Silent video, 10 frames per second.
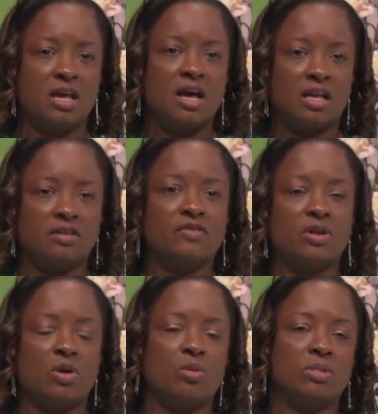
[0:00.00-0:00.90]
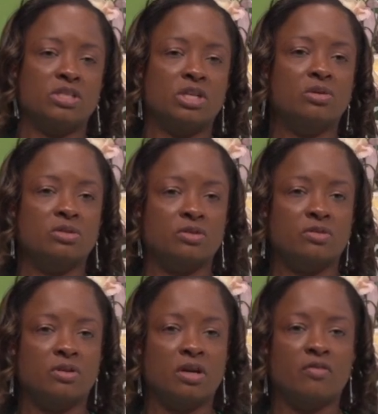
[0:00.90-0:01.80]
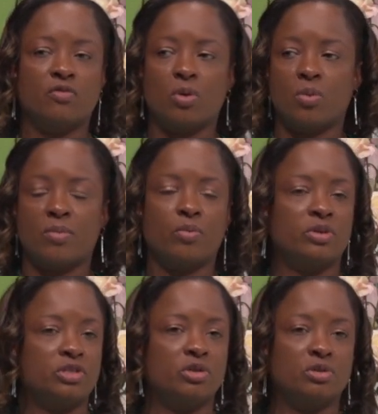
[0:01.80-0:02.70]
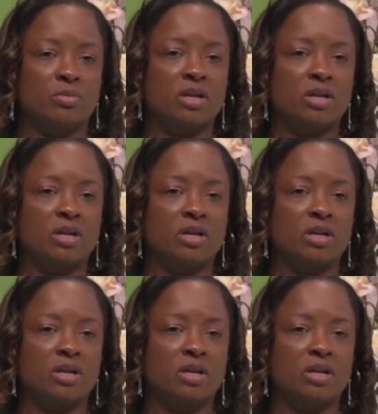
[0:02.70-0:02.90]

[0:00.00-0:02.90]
I lived in a homeless shelter for women with children.